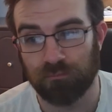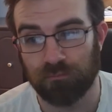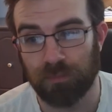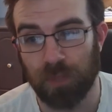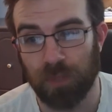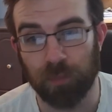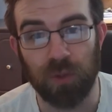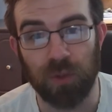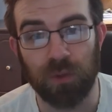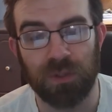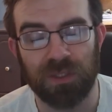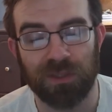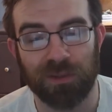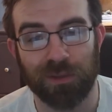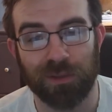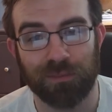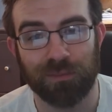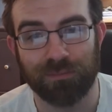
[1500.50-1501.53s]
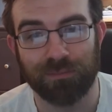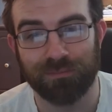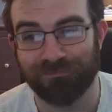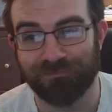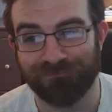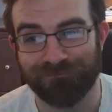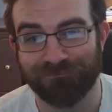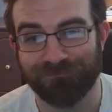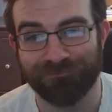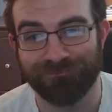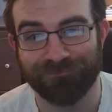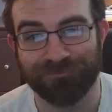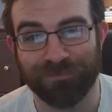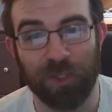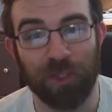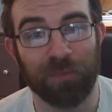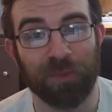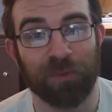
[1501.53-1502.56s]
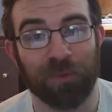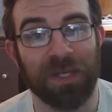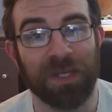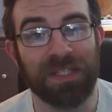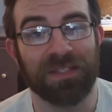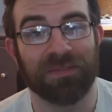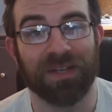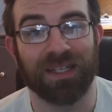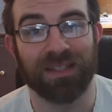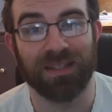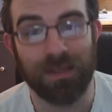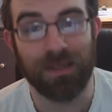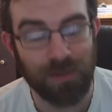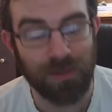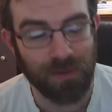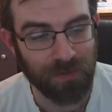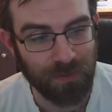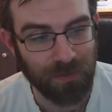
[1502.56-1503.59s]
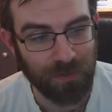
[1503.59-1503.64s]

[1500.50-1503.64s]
abuse or human rights violations.